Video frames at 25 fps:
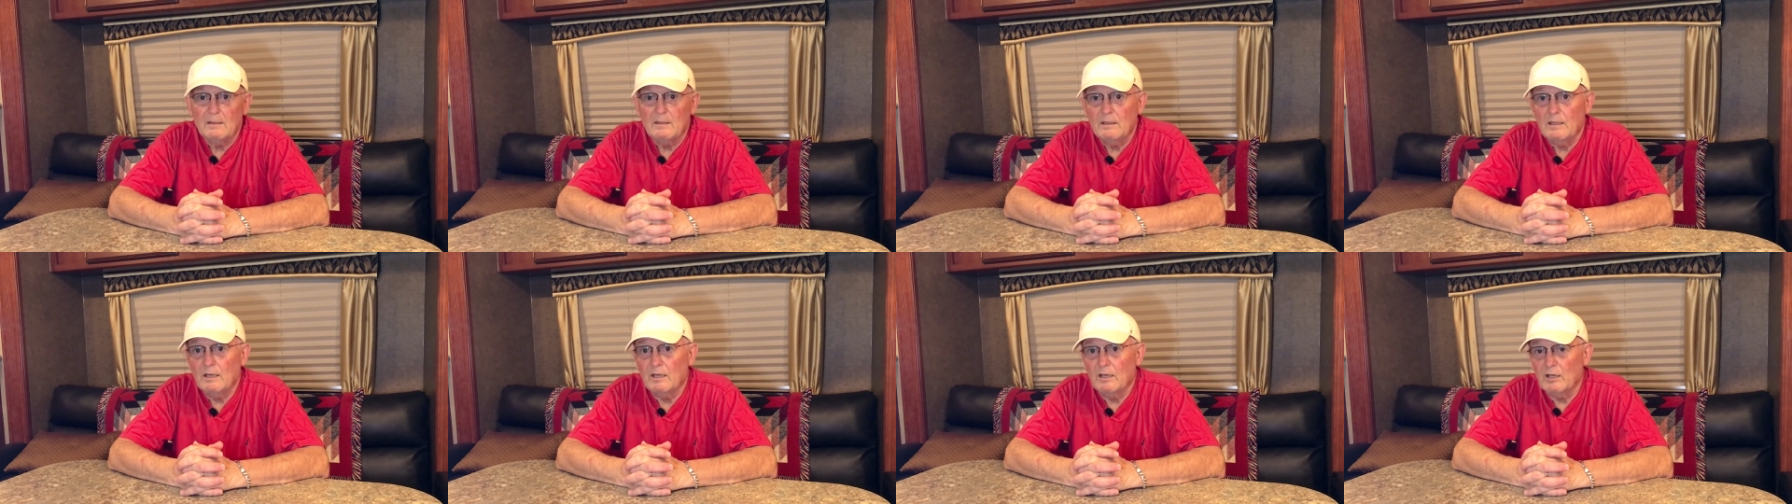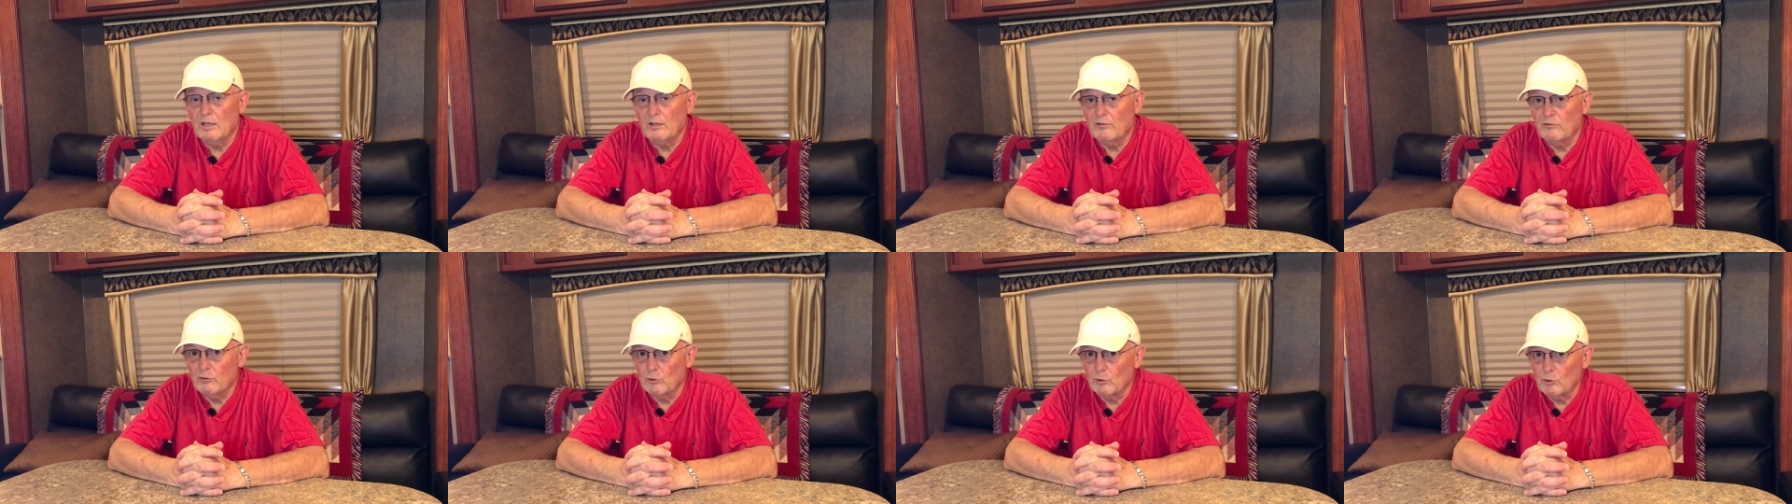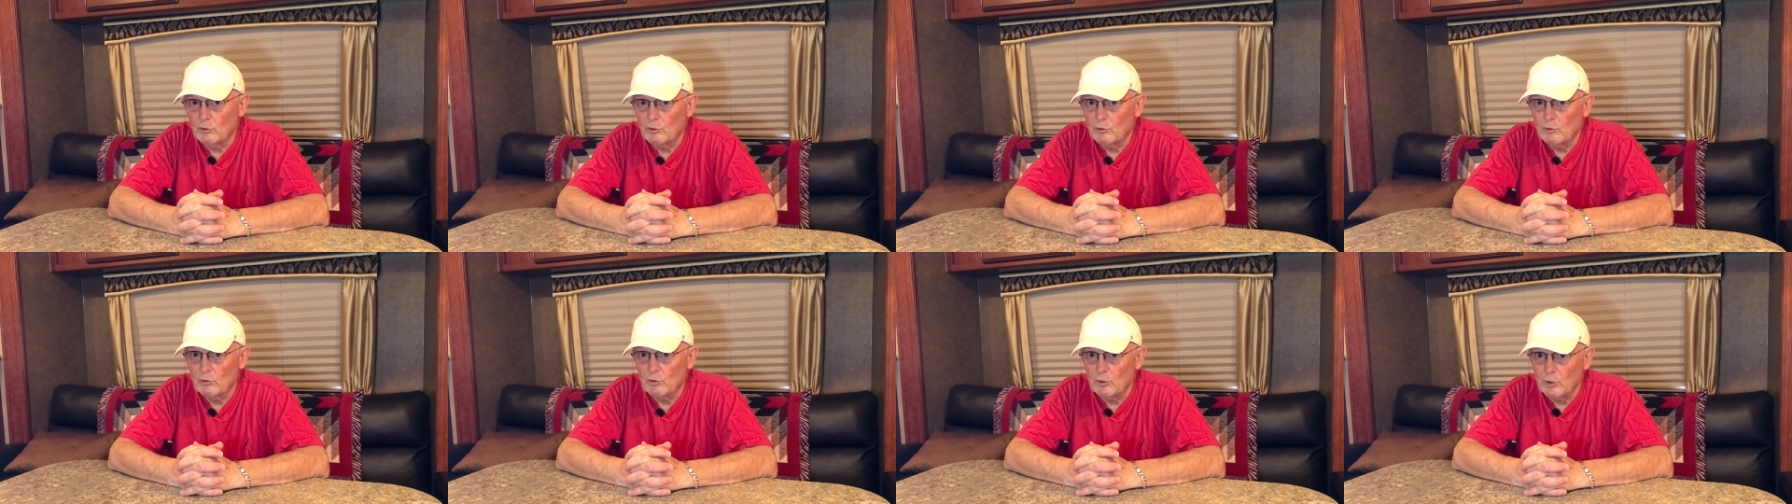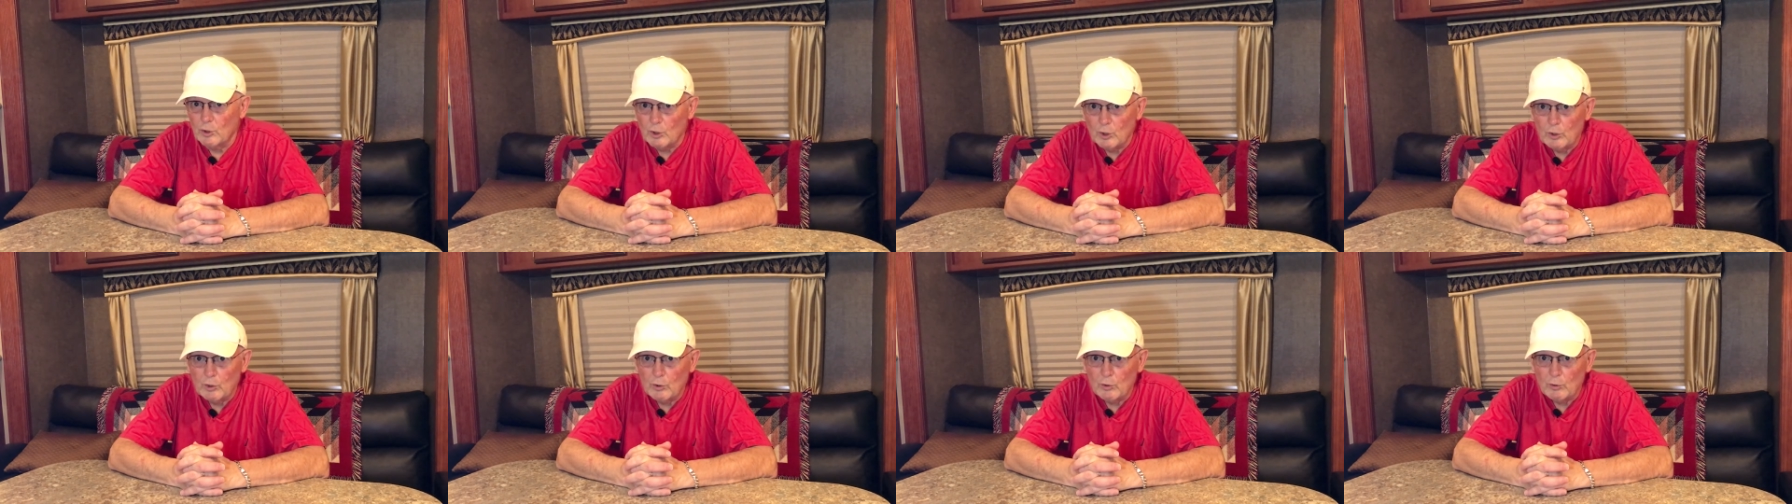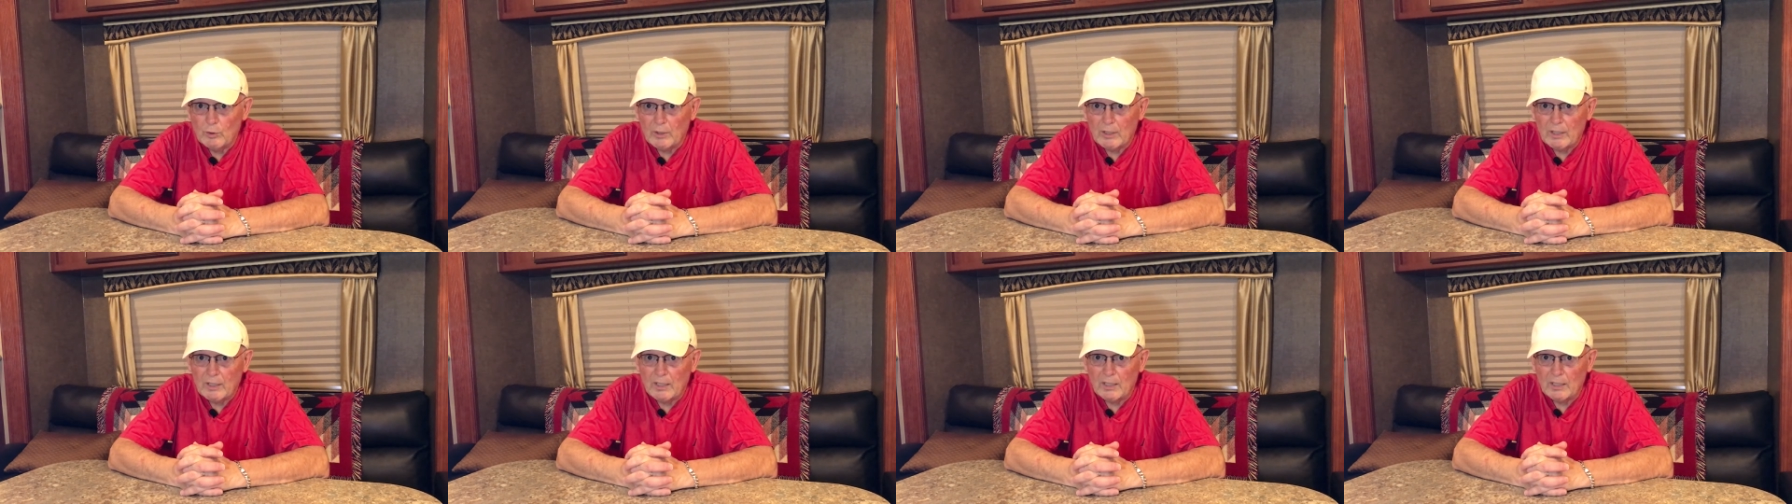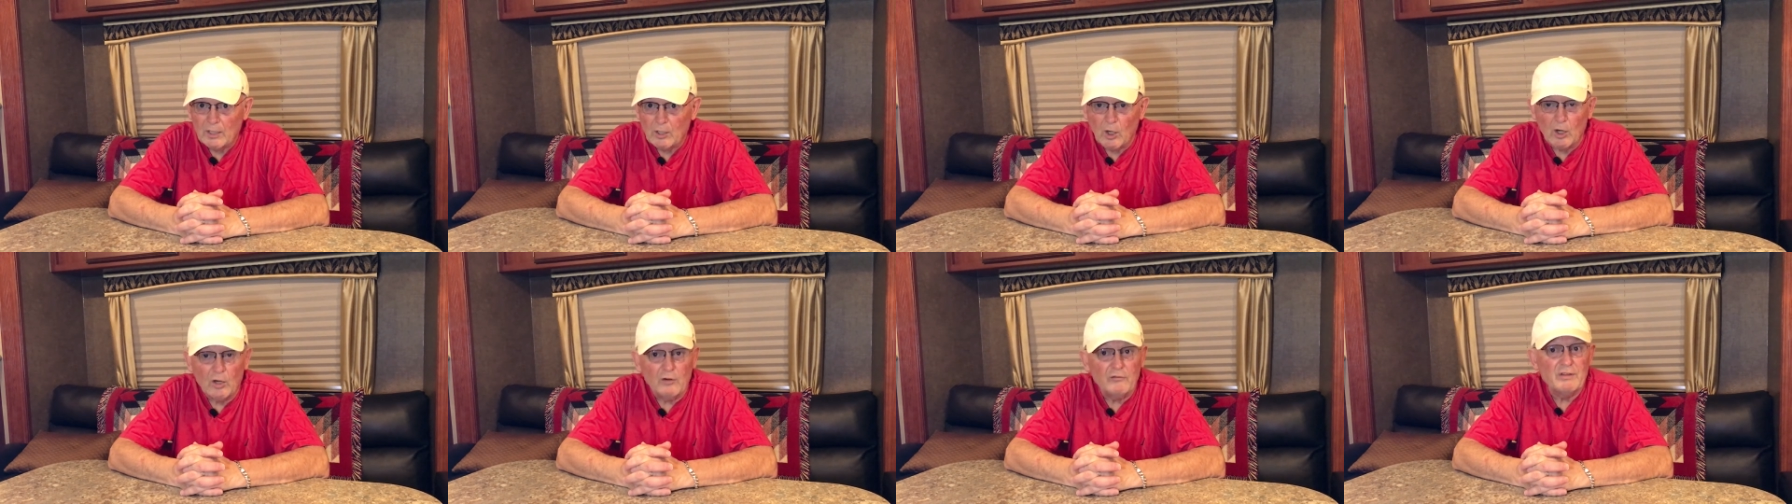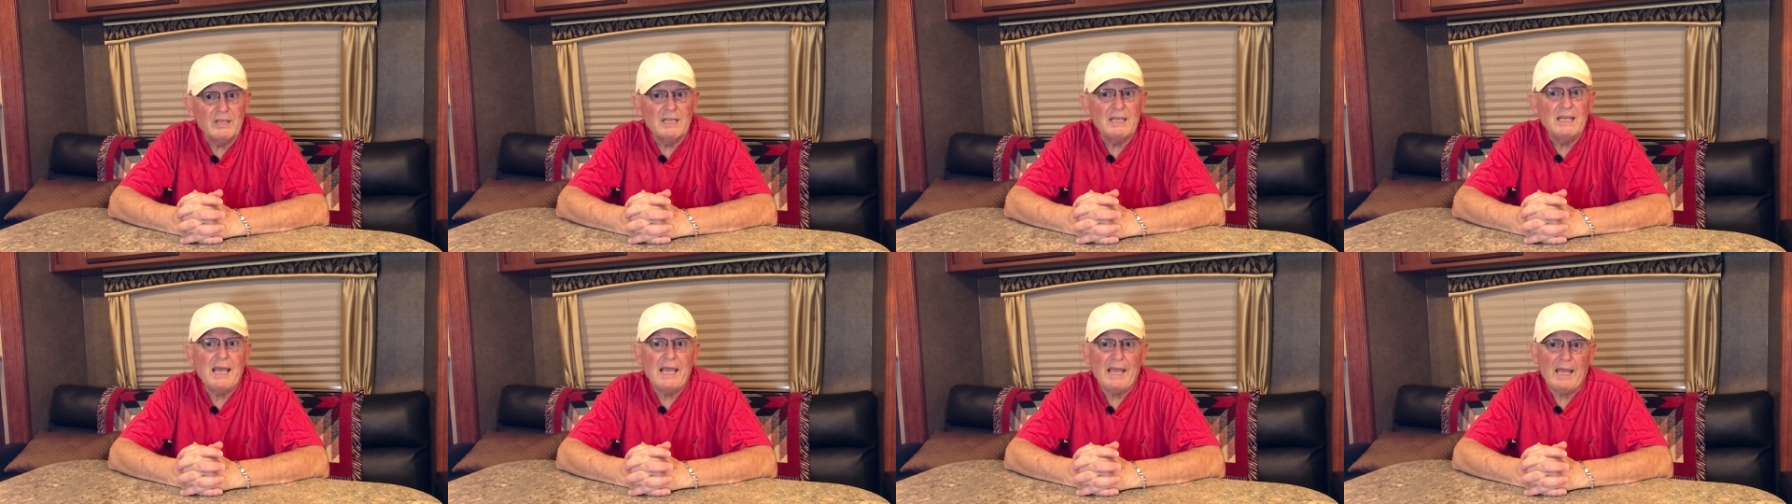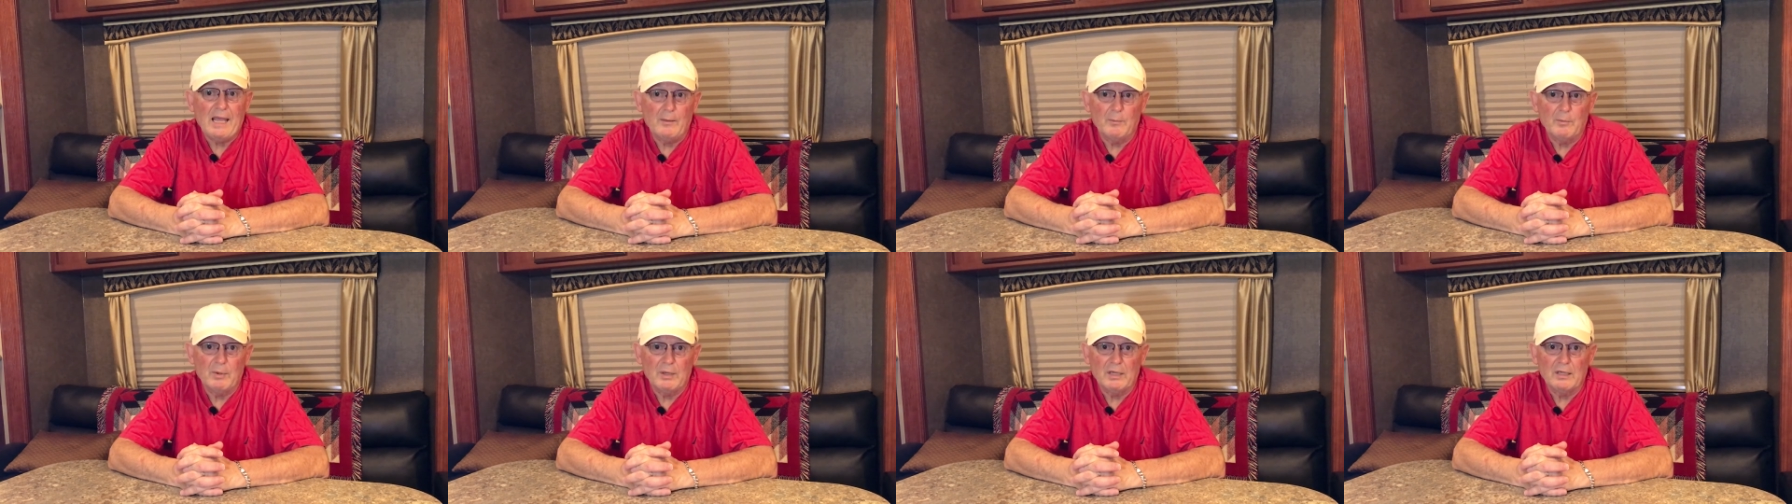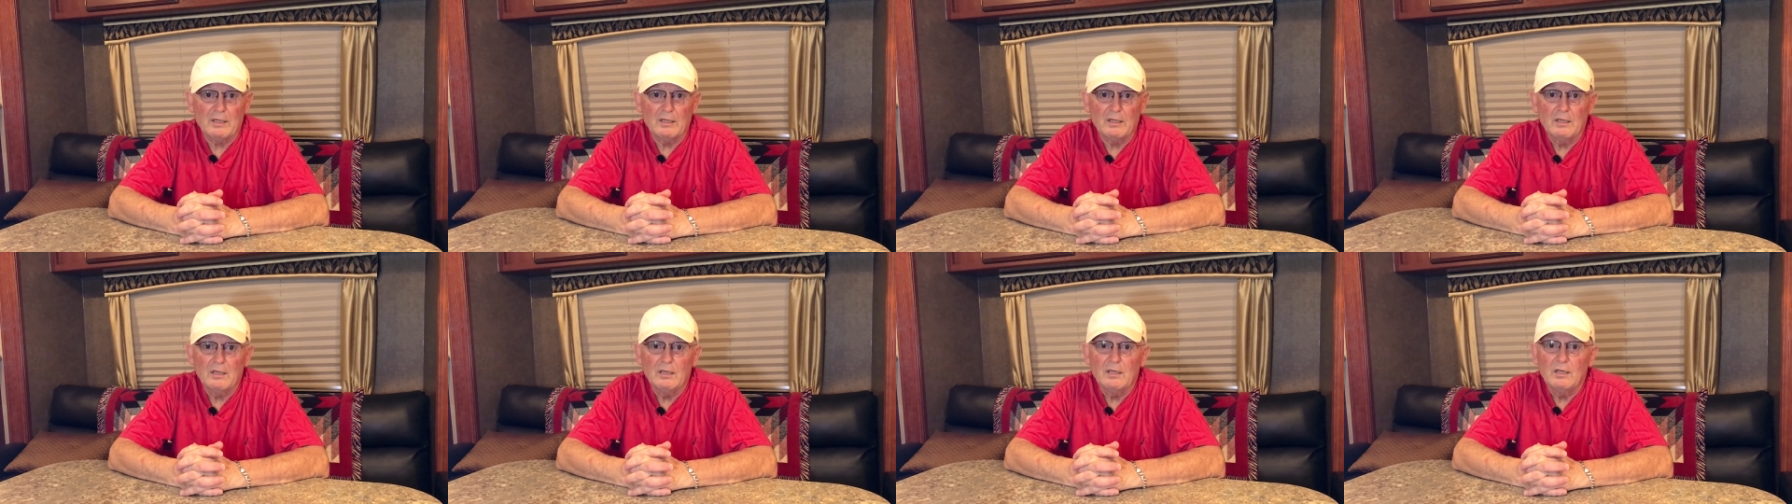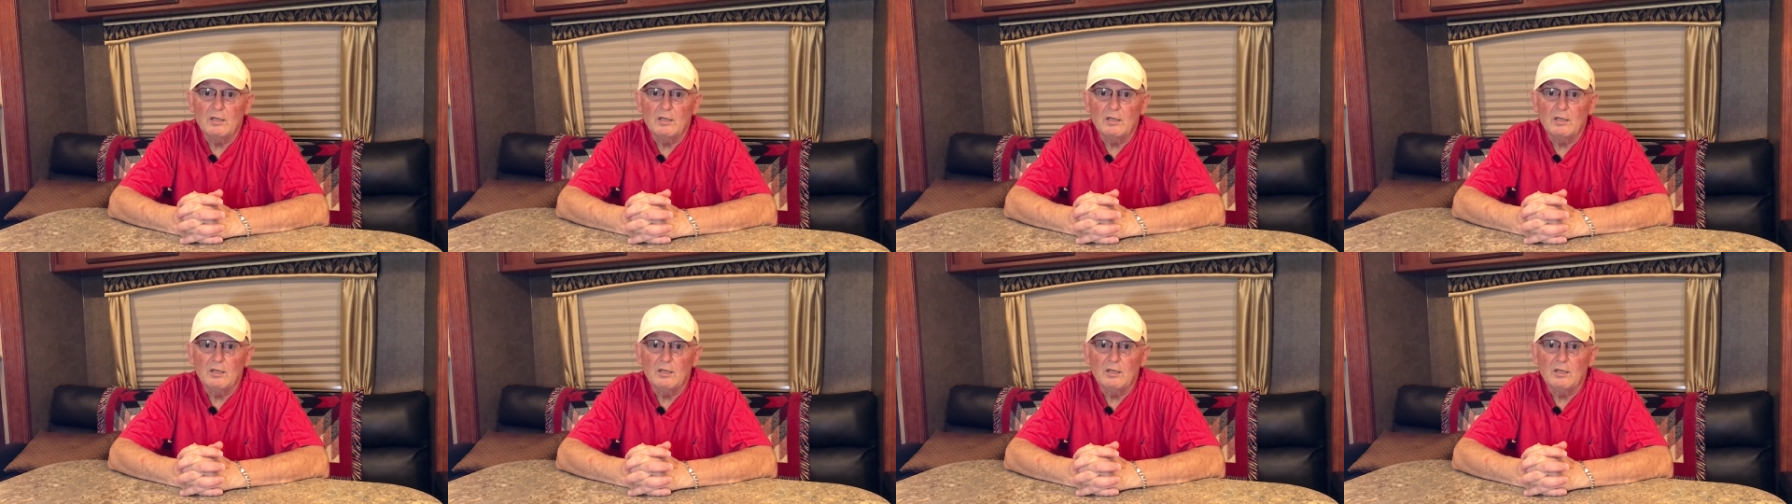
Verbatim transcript: Now, if you're new at RV camping,